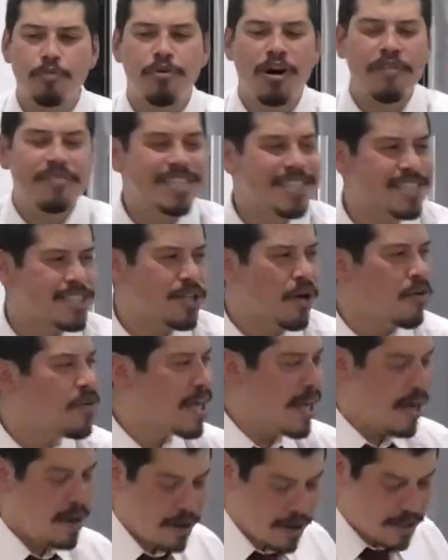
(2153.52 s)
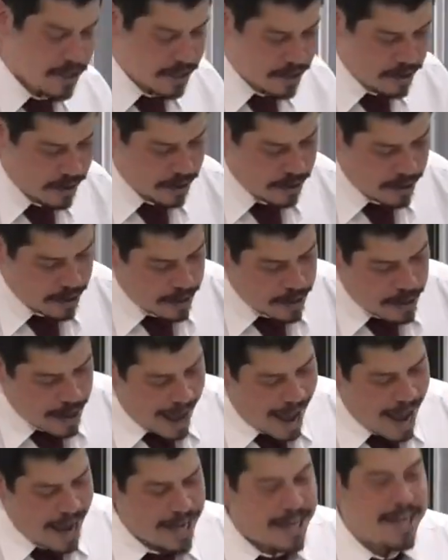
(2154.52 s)
brethren just don't get it.
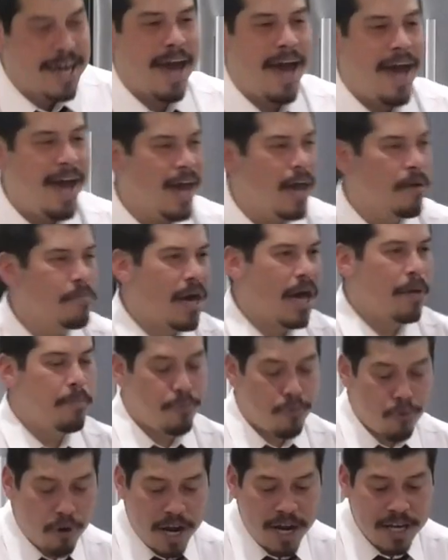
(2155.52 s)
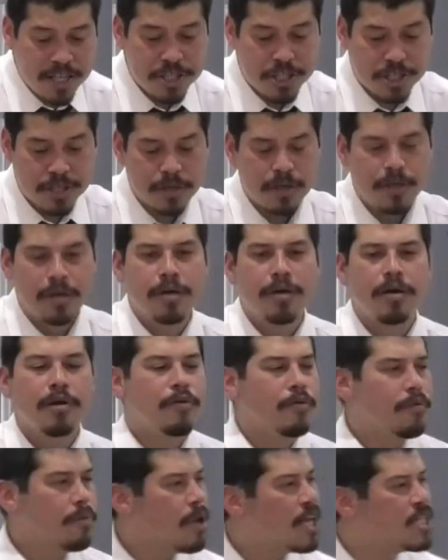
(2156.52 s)
And came and preached.
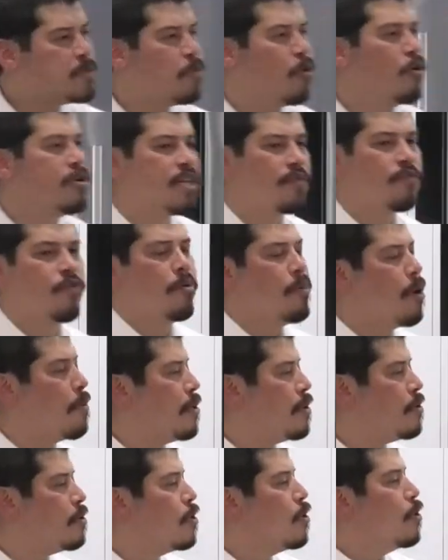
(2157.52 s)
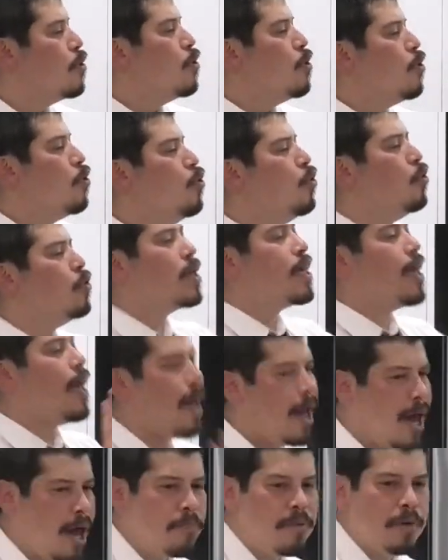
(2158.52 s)
Let's pause there for a moment. Who
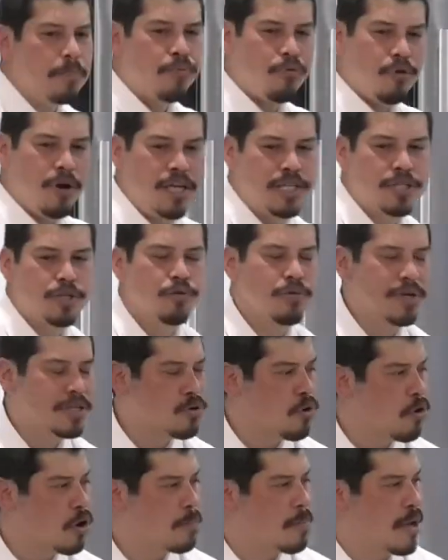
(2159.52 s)
came and preached? Who are we talking